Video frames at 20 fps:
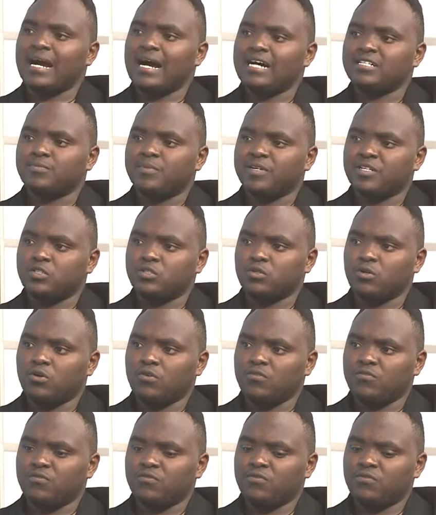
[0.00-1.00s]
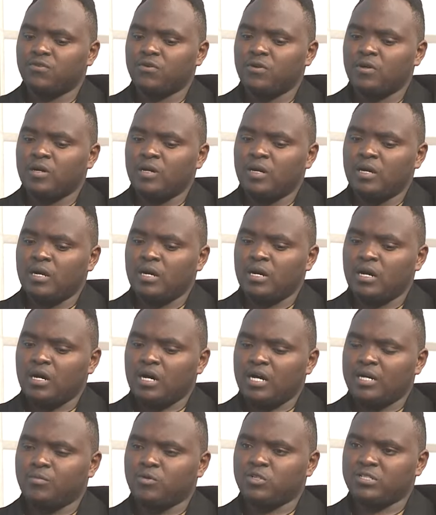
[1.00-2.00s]
the aspect of
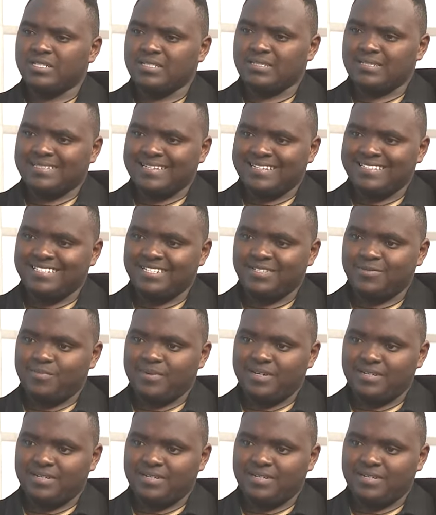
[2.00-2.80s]
animals as sentient